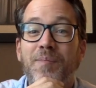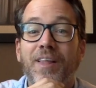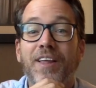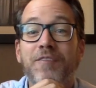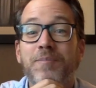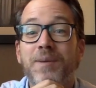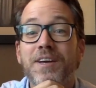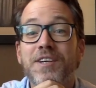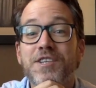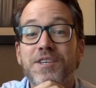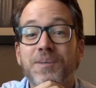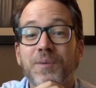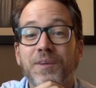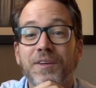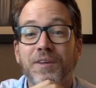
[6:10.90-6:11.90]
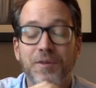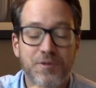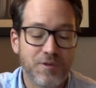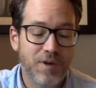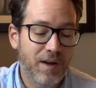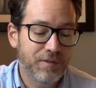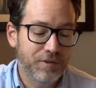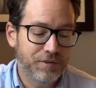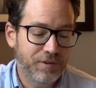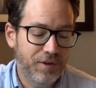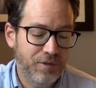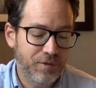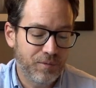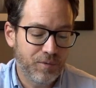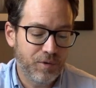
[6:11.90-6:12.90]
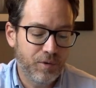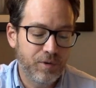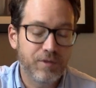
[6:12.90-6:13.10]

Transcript: less patient with other drivers on the road.